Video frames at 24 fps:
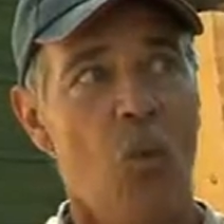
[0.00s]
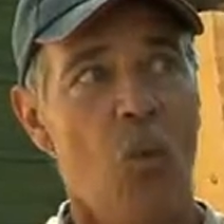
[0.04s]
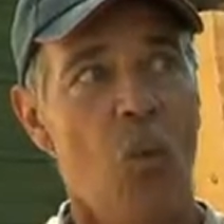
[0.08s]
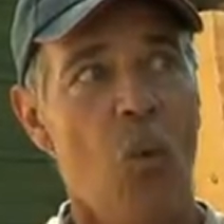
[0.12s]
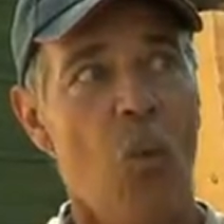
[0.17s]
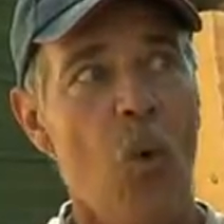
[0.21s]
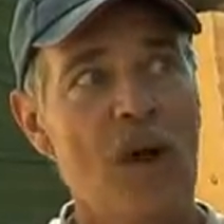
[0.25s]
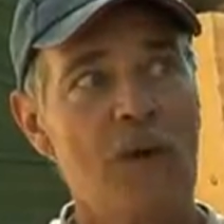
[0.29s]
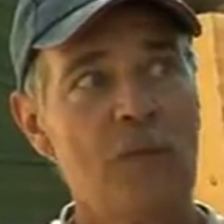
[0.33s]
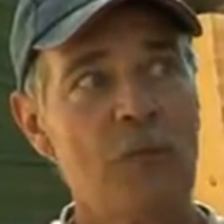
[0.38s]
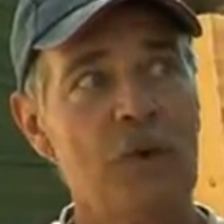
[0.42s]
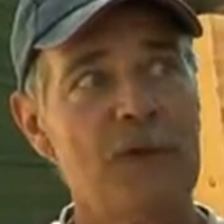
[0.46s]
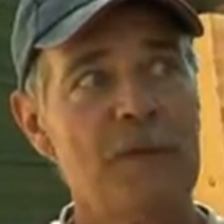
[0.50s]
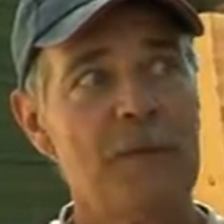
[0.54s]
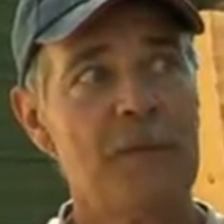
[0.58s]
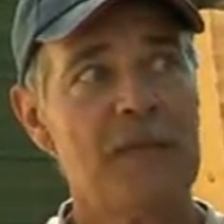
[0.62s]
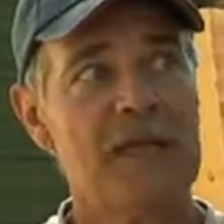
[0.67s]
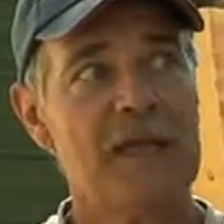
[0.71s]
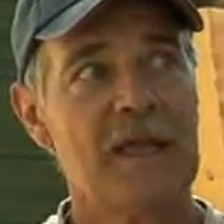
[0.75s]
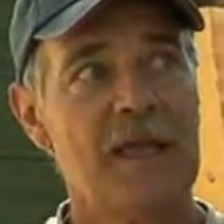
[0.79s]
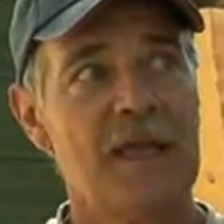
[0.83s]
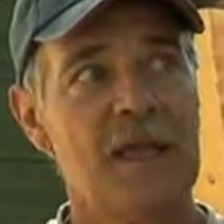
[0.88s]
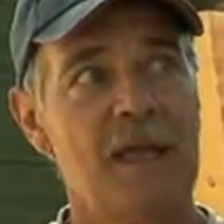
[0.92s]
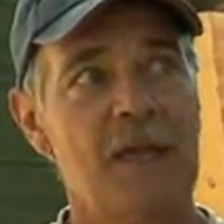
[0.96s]
When we
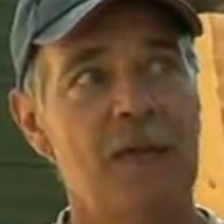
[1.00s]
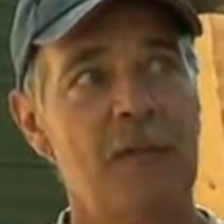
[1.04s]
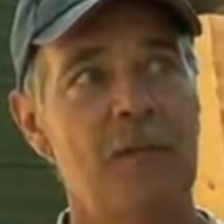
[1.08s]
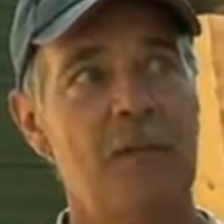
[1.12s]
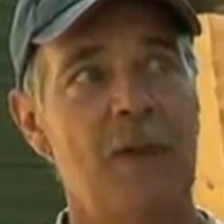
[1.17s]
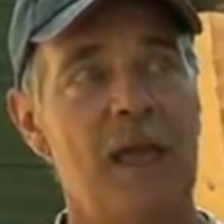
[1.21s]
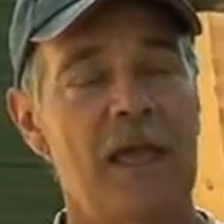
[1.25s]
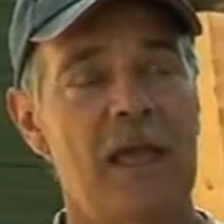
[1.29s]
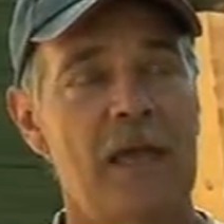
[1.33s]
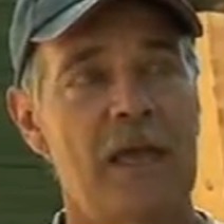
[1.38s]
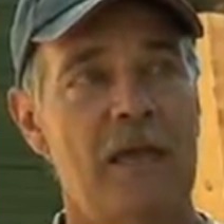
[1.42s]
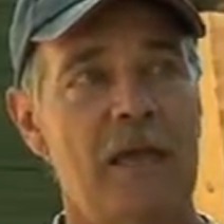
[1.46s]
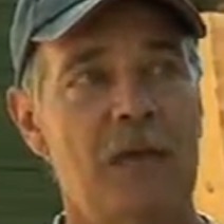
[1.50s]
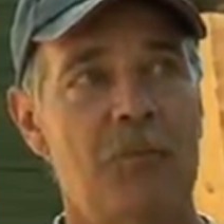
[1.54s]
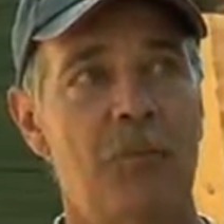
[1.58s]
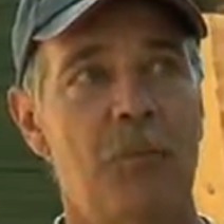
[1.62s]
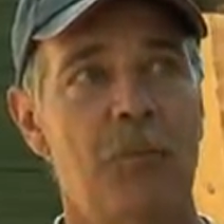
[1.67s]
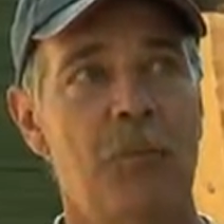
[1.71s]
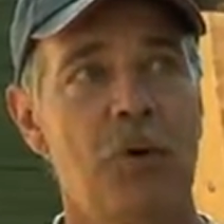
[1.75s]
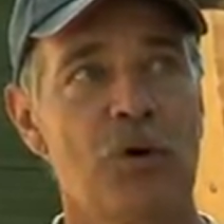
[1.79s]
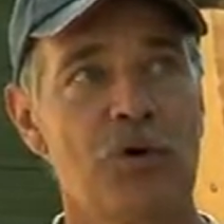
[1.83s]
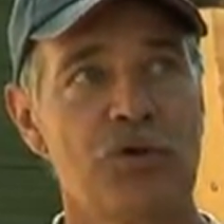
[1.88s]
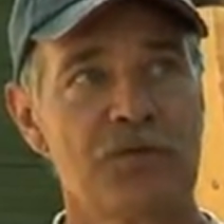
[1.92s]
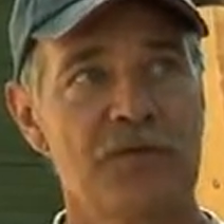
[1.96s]
became a
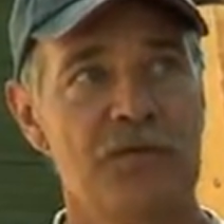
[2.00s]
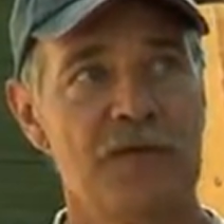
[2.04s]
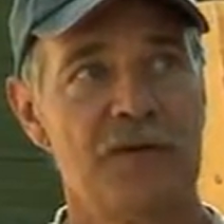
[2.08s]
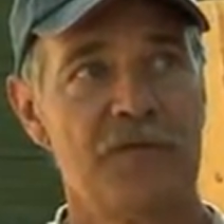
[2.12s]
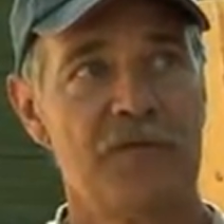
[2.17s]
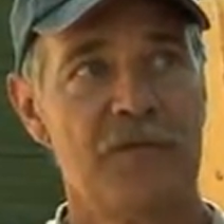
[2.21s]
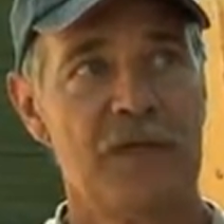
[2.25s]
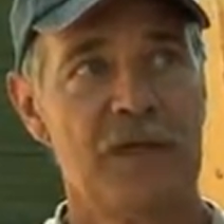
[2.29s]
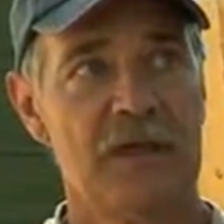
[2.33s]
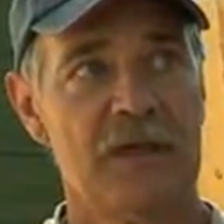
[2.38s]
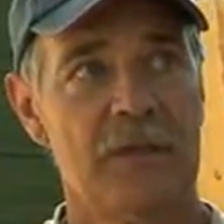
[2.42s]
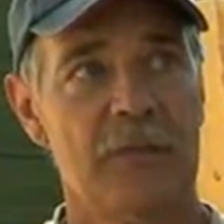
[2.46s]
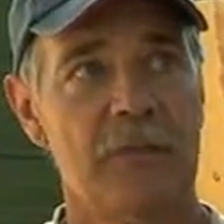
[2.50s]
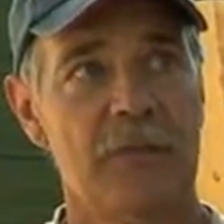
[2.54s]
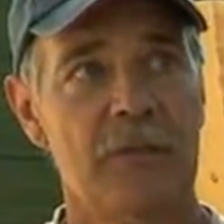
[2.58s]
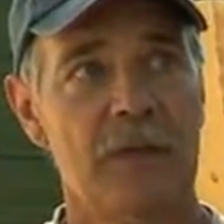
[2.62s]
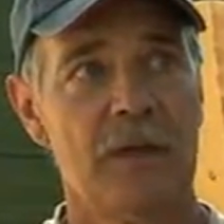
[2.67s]
portion of the